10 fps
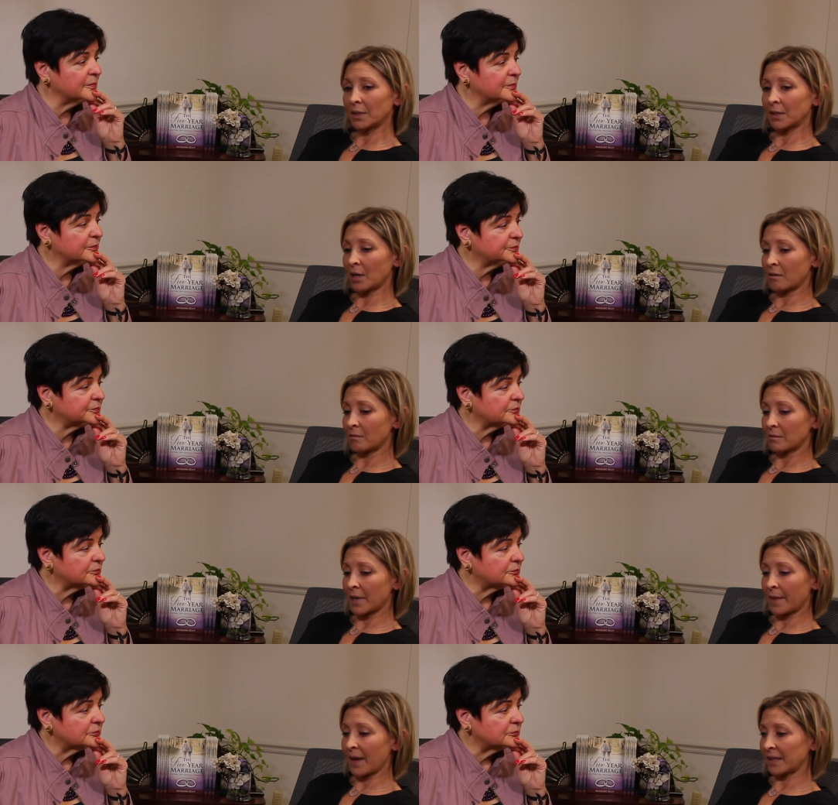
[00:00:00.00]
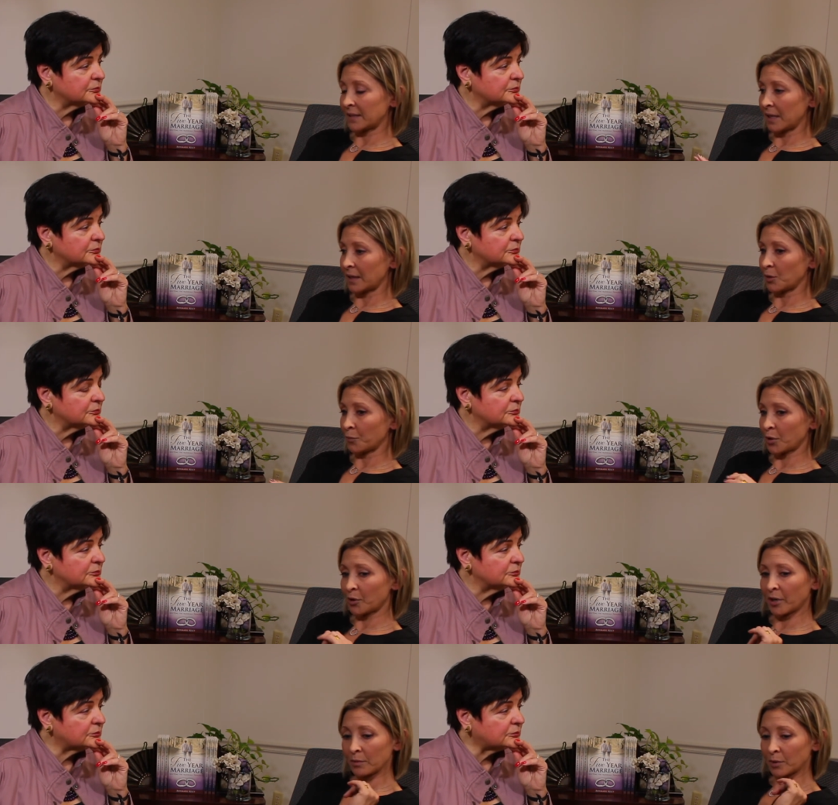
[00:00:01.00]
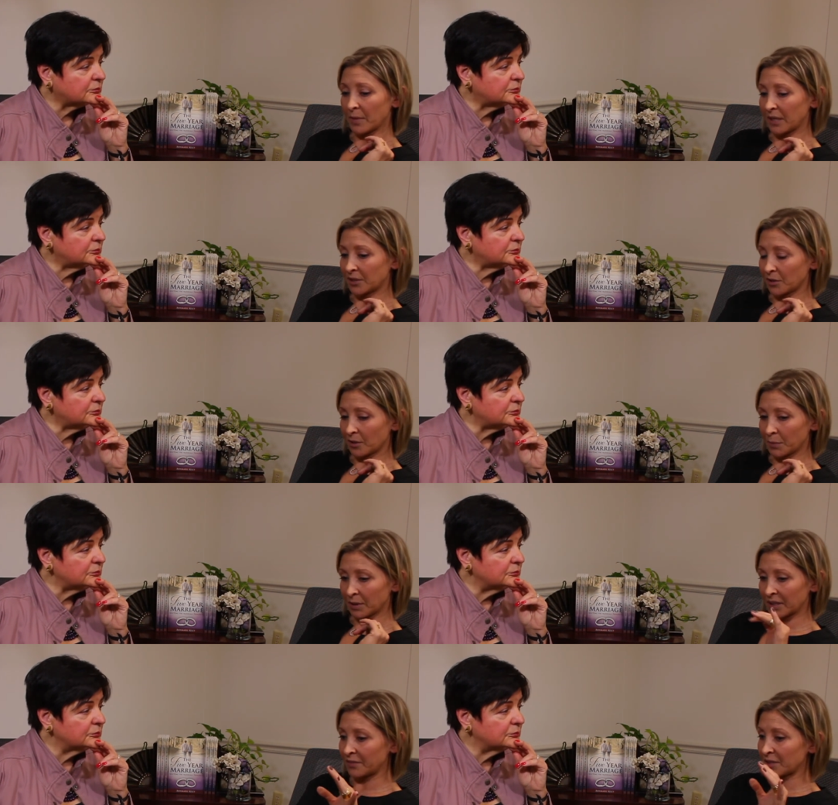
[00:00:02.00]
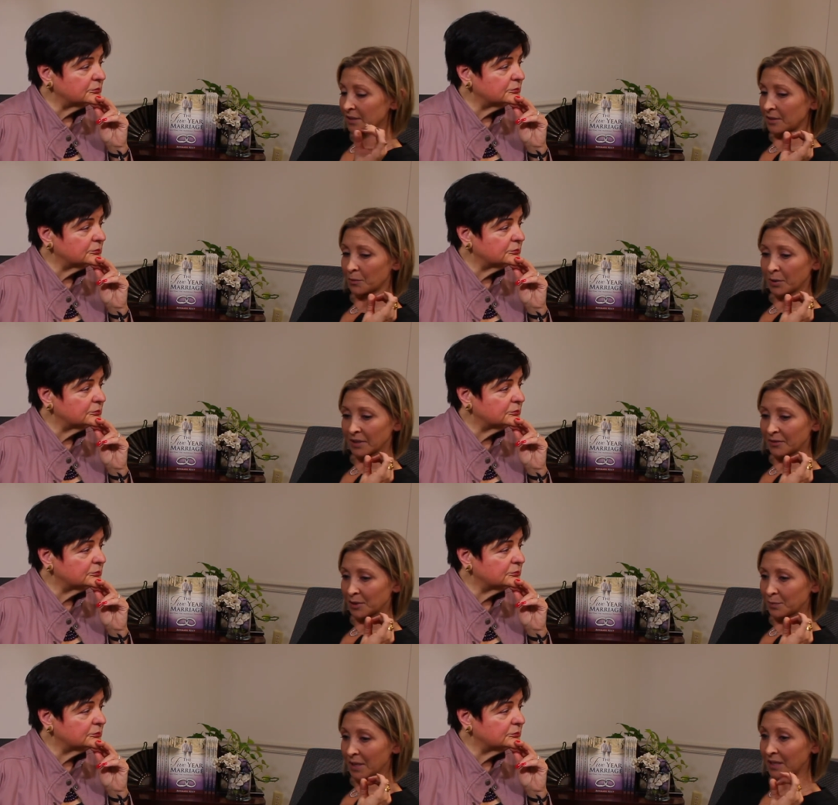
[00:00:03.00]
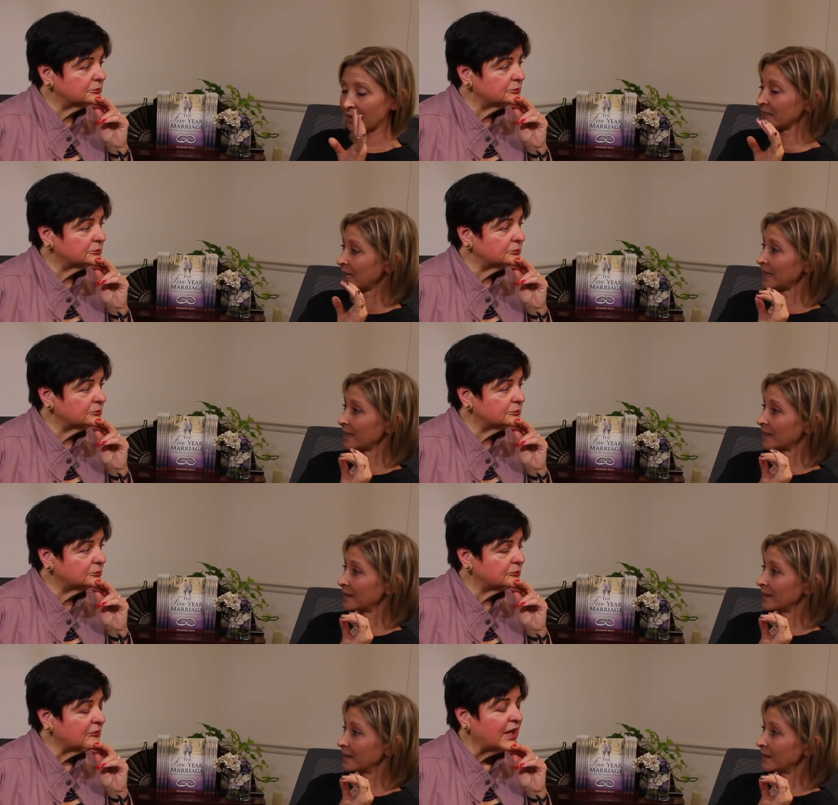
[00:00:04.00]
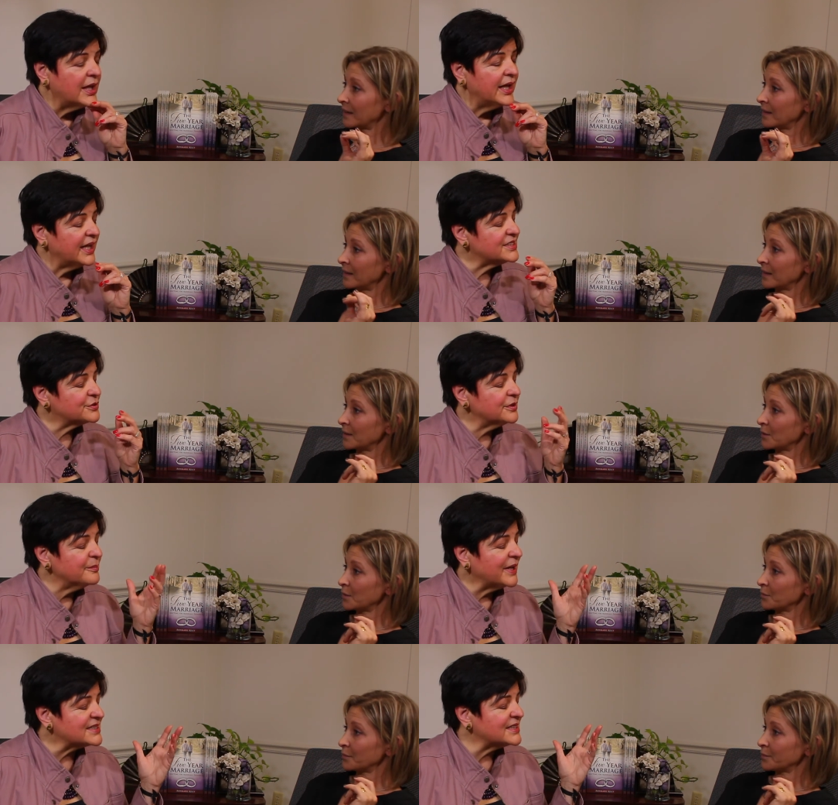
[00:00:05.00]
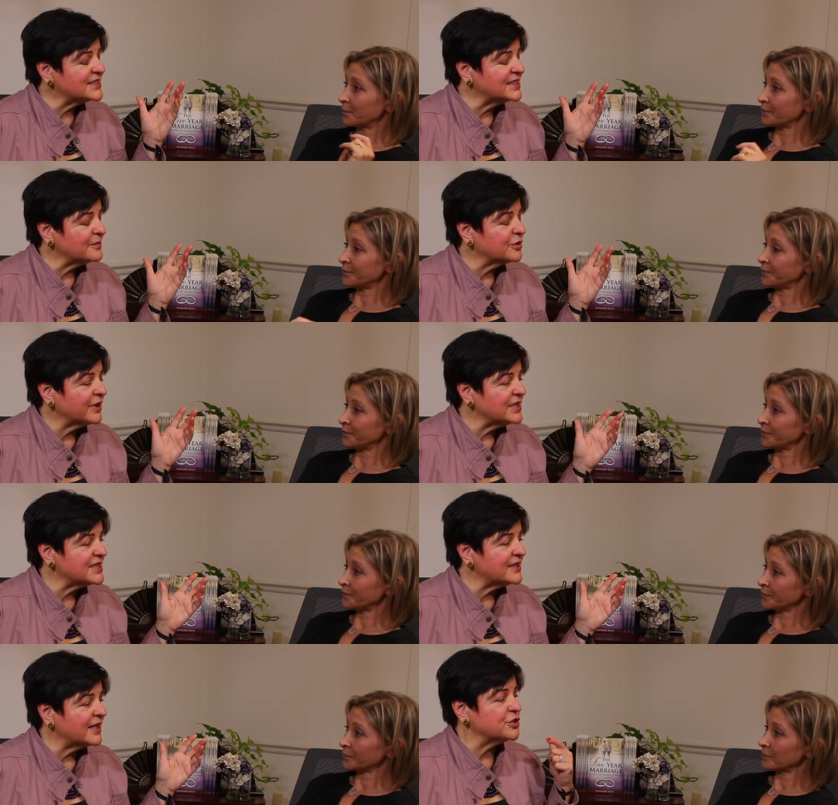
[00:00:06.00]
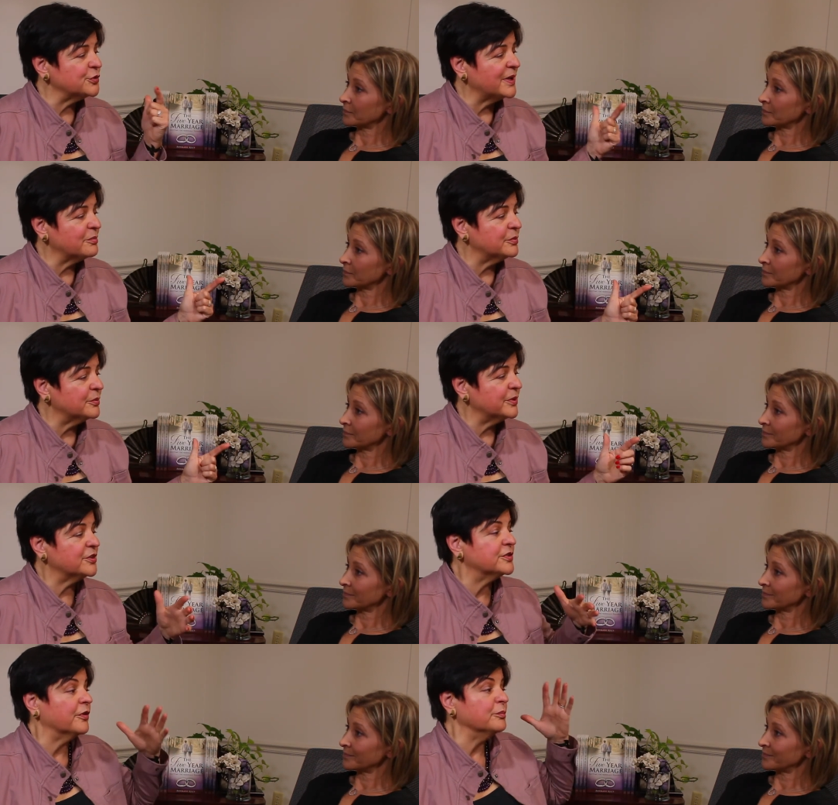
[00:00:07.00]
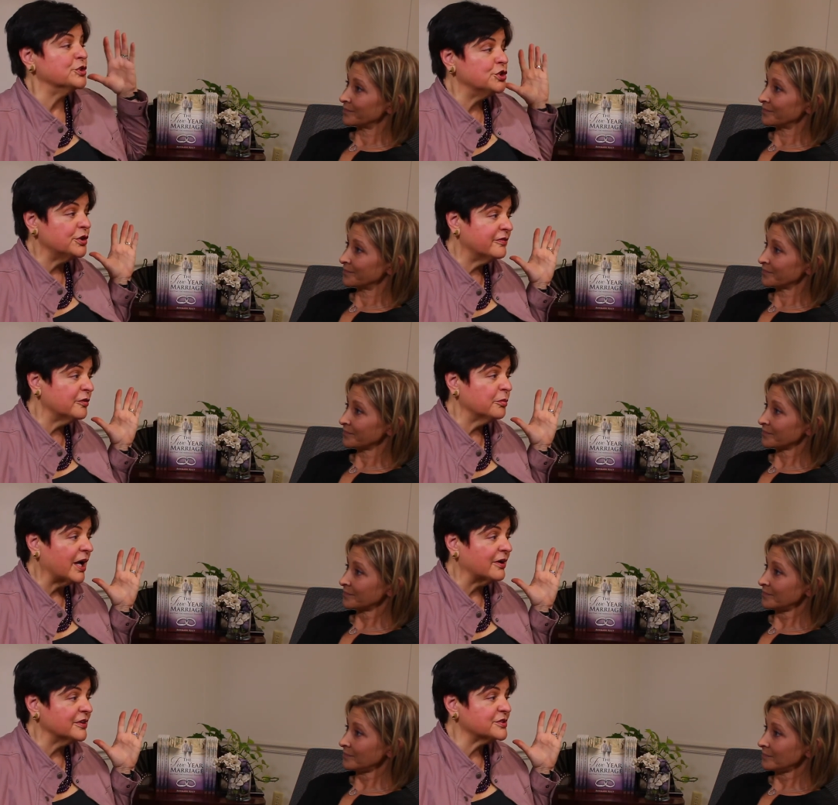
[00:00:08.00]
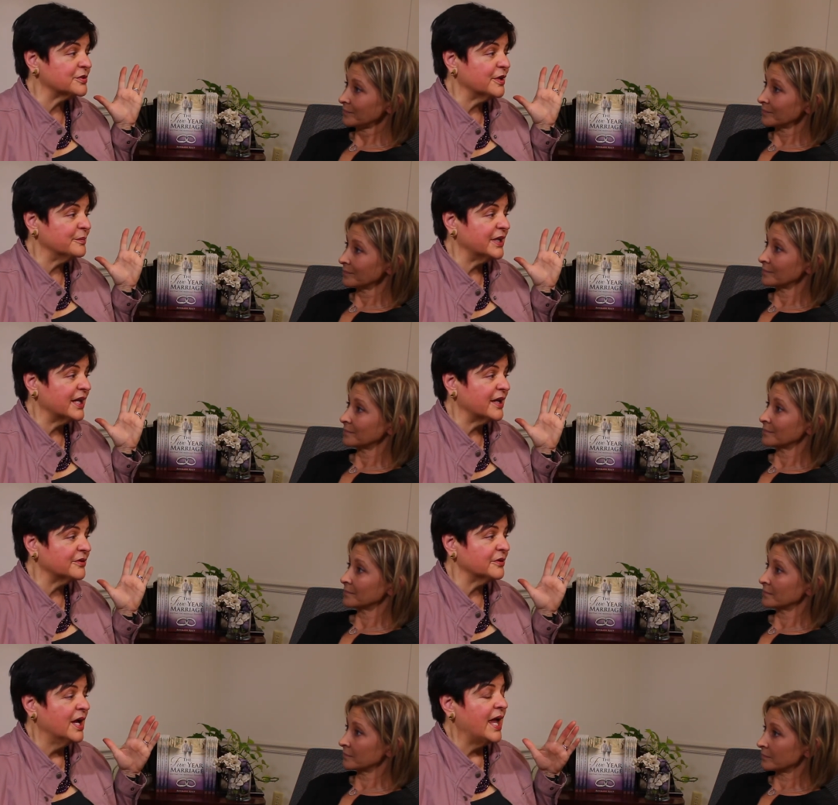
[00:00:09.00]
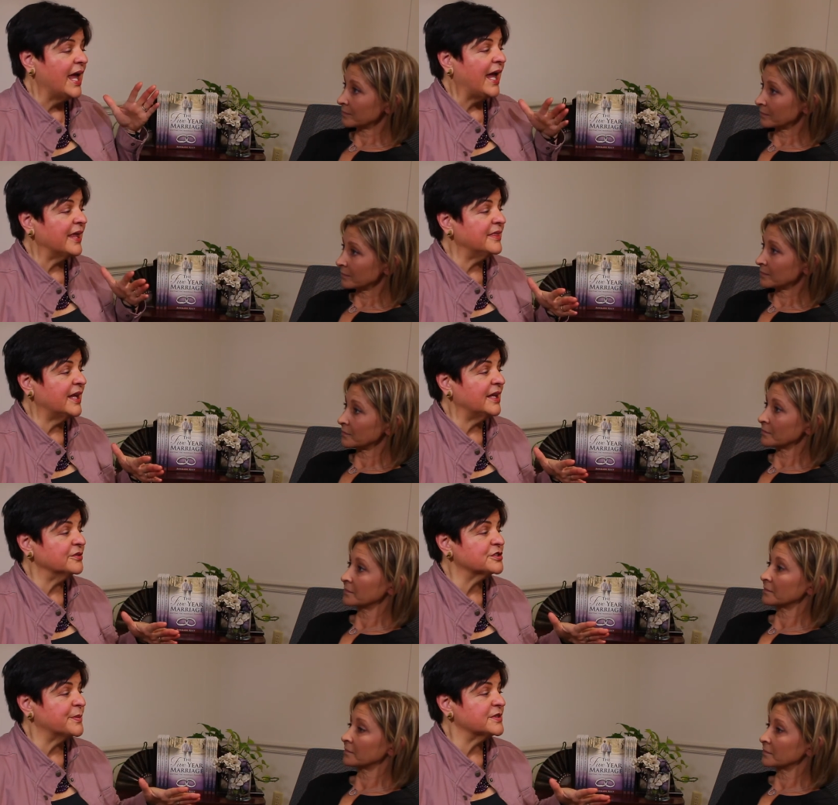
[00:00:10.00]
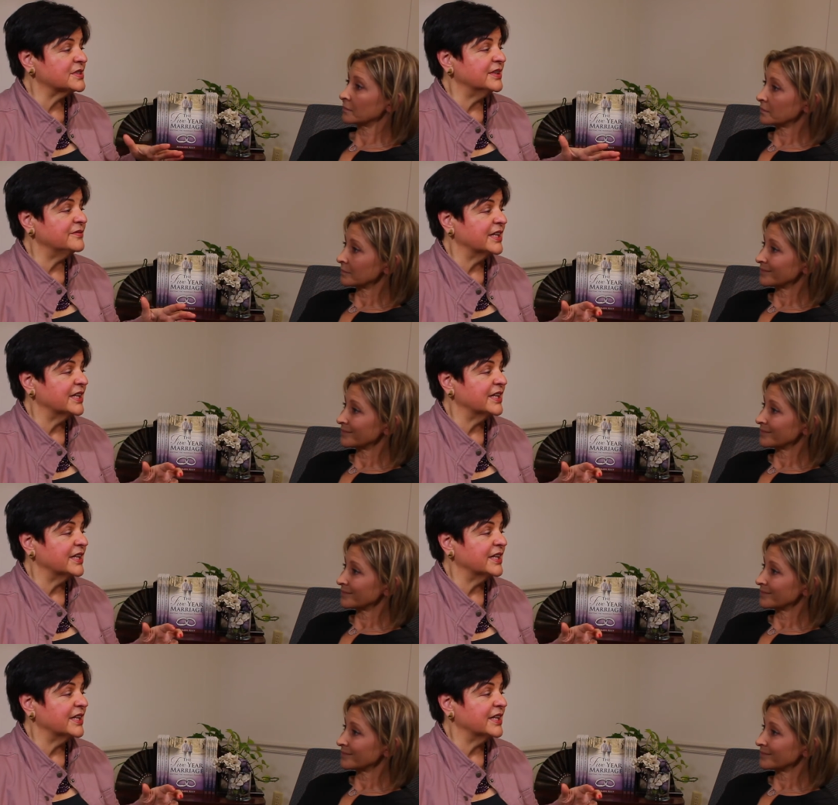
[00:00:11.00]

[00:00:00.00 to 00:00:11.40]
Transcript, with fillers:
Speaker 1: You know, and that's it. Your programming makes your beliefs. Your beliefs make your identity. It sort
Speaker 2: of makes it seem crazy that two people with, from two different backgrounds have come together and then they're supposed to live